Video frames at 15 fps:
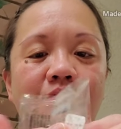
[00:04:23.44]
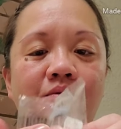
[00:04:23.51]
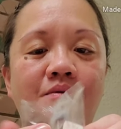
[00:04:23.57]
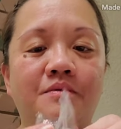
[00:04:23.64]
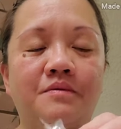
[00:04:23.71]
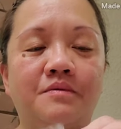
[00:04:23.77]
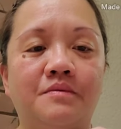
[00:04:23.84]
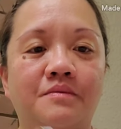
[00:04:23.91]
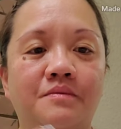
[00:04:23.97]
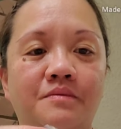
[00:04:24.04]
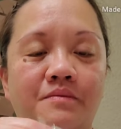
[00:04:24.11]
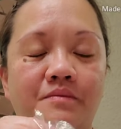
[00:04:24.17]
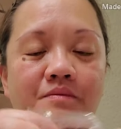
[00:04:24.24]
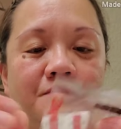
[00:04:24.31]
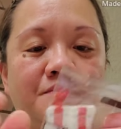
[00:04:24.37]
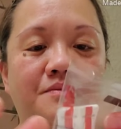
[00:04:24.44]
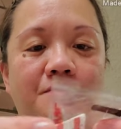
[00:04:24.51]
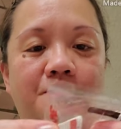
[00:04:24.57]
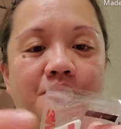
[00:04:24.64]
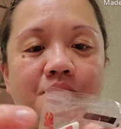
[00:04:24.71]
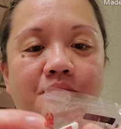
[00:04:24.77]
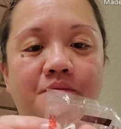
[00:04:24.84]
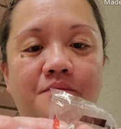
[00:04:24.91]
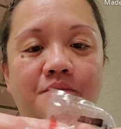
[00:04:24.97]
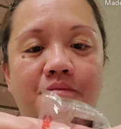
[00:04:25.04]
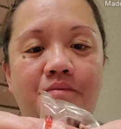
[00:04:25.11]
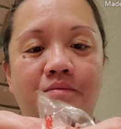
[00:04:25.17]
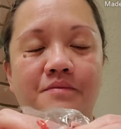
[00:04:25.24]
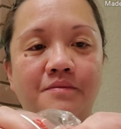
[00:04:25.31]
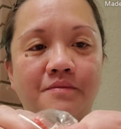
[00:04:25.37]

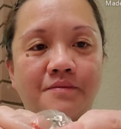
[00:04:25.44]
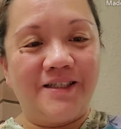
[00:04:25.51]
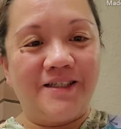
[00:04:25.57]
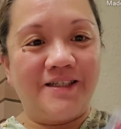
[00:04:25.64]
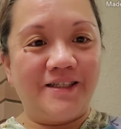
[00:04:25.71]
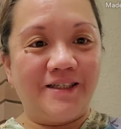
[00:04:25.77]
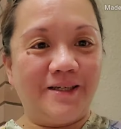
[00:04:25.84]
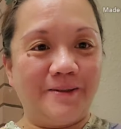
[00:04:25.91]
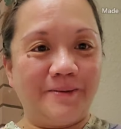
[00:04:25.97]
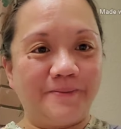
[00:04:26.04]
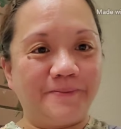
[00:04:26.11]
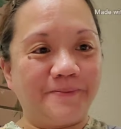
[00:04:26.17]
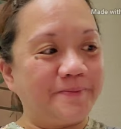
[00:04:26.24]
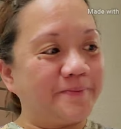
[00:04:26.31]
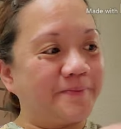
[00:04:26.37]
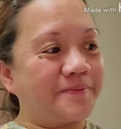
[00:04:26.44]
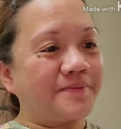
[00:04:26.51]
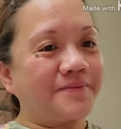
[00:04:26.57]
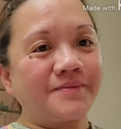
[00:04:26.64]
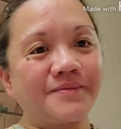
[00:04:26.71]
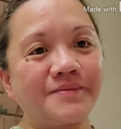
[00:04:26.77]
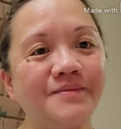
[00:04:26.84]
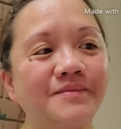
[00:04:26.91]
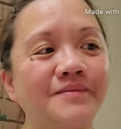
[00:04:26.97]
(silence)